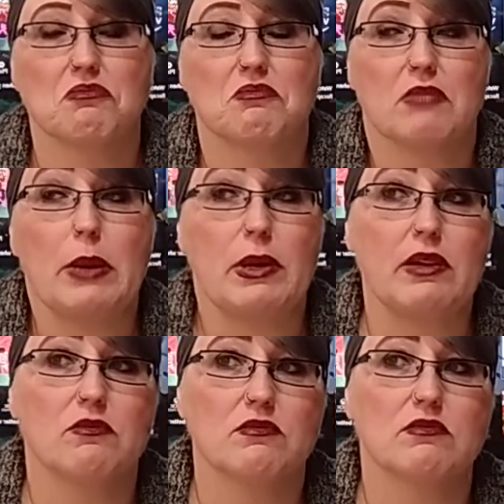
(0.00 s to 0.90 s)

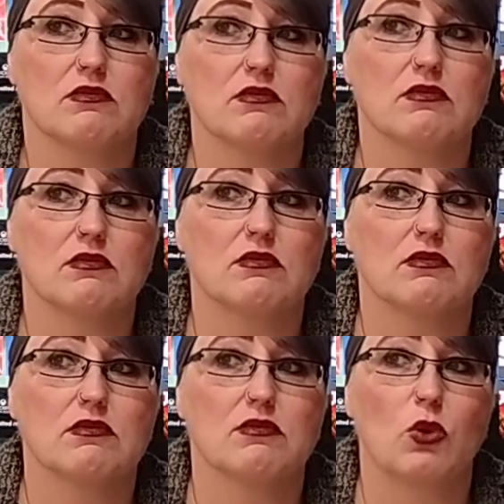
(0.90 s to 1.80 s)
maybe
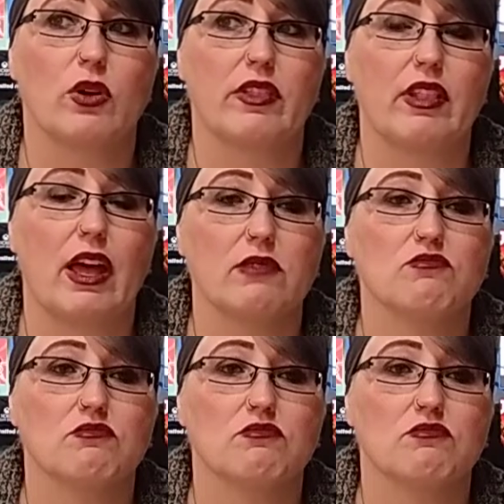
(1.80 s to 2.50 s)
more than that.